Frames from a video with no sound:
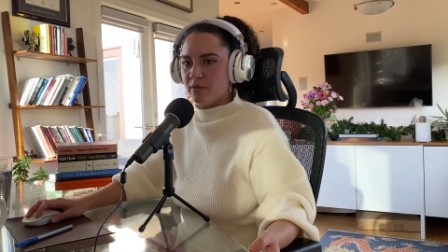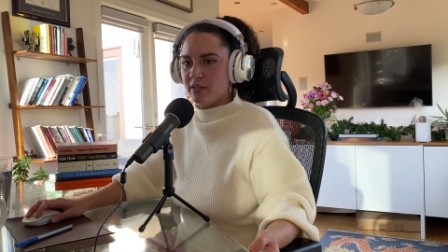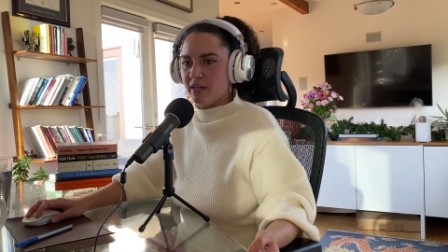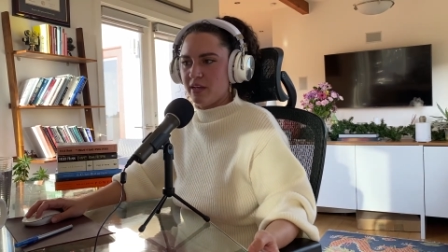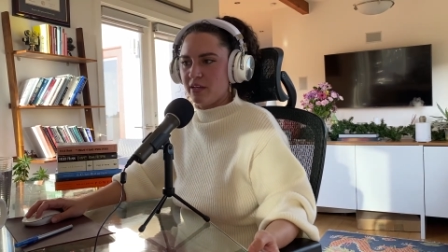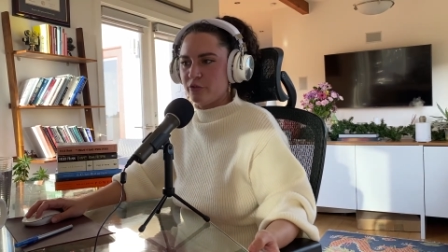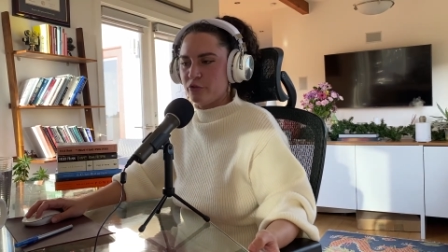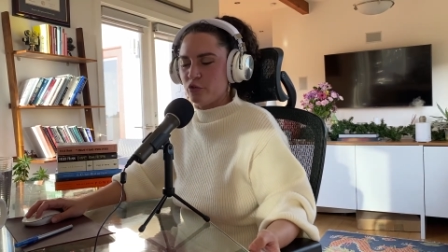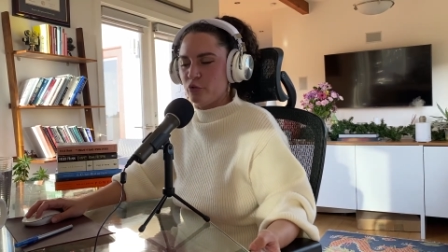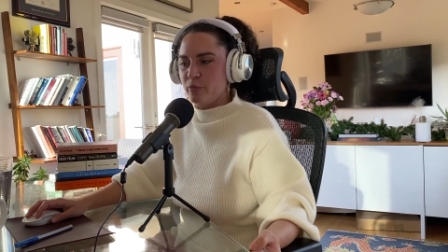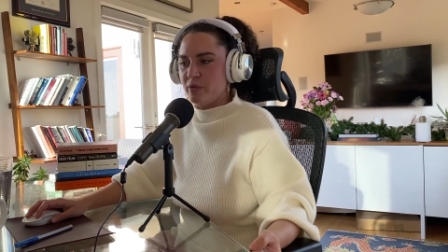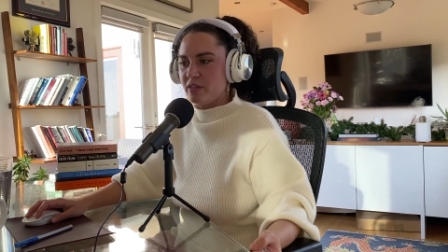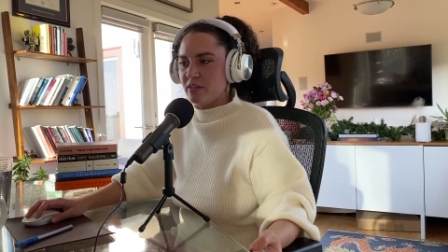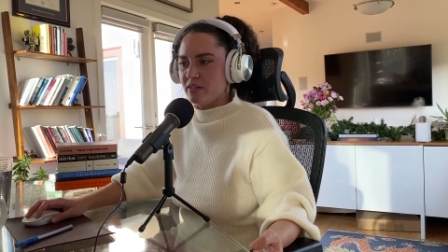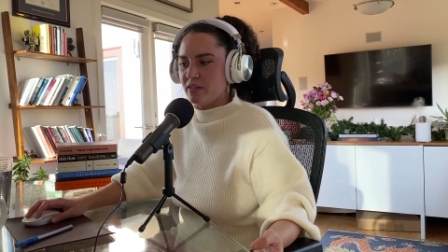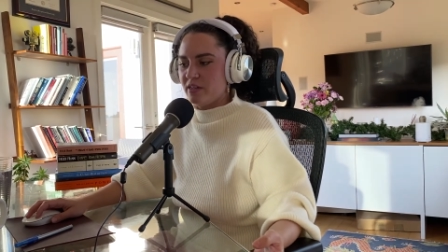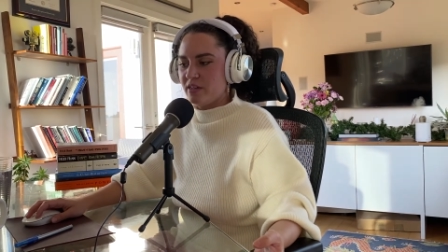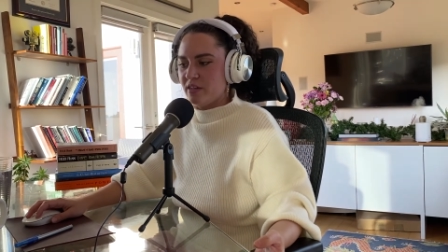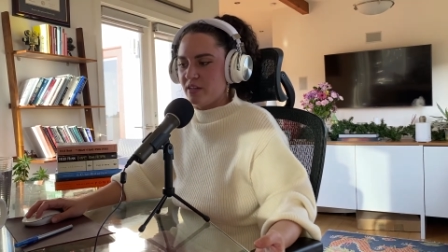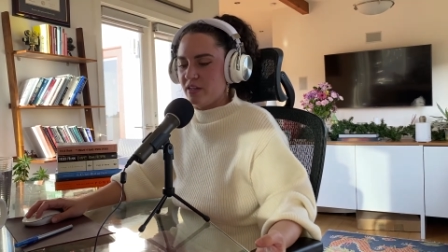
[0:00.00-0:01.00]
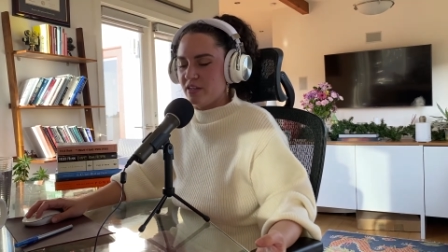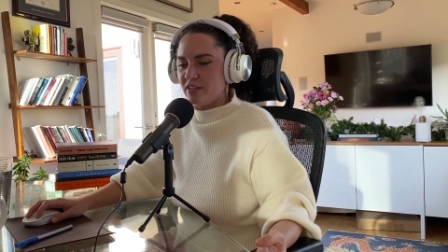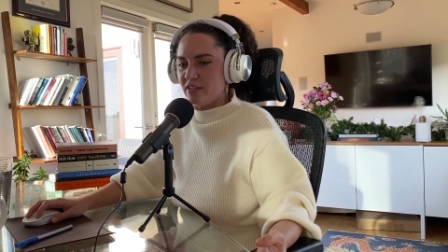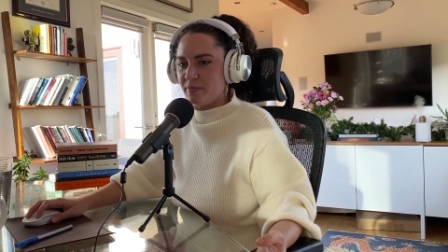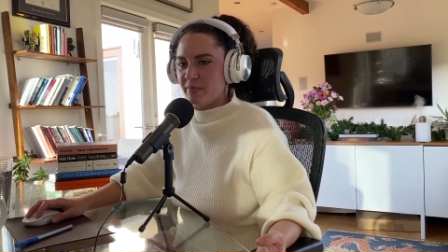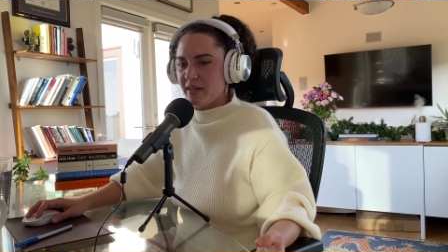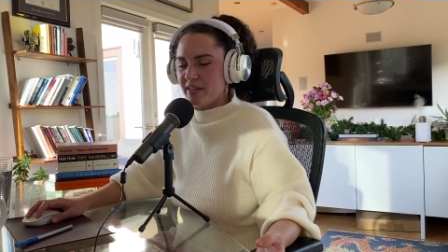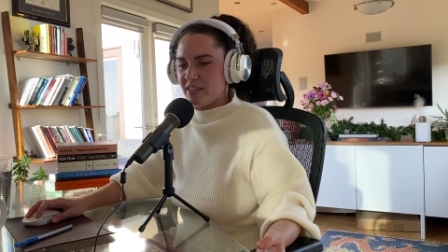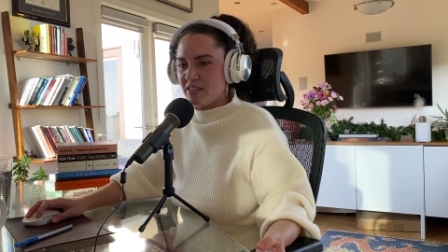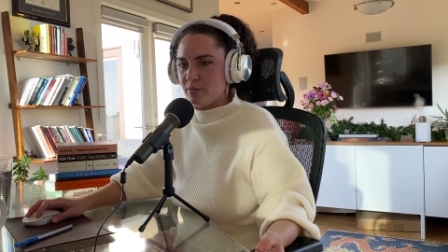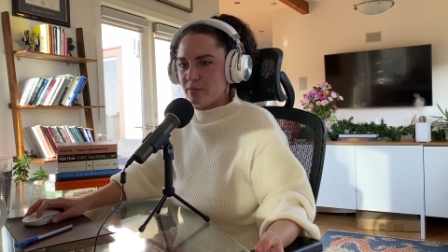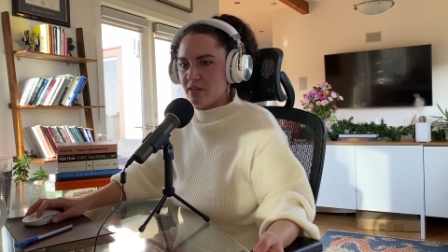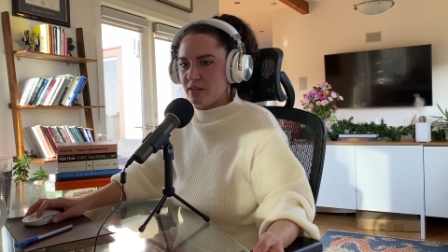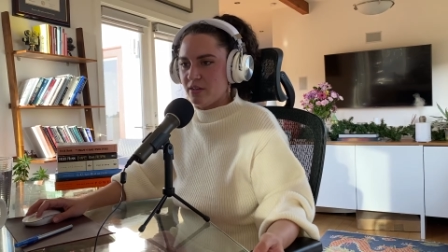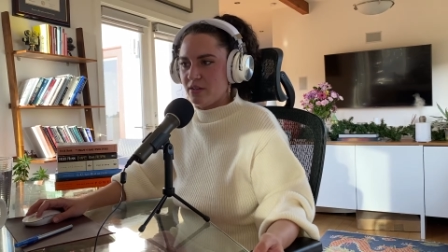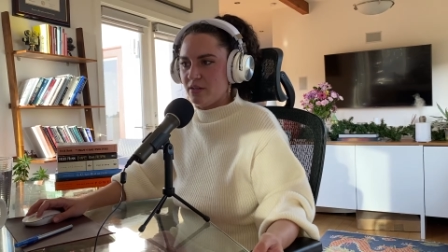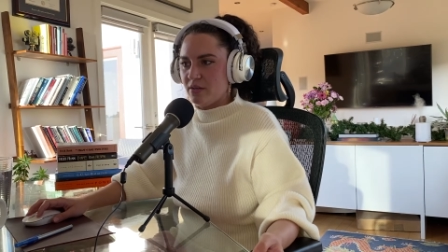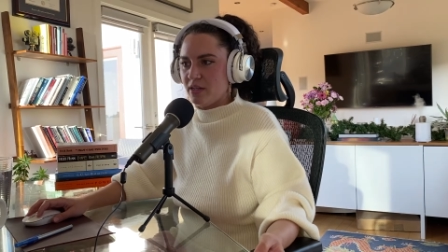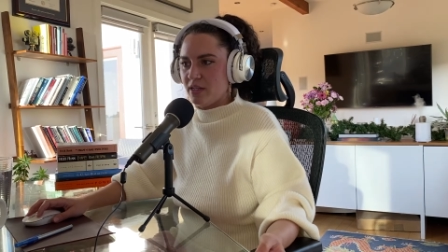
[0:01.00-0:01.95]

like Truman did in his basement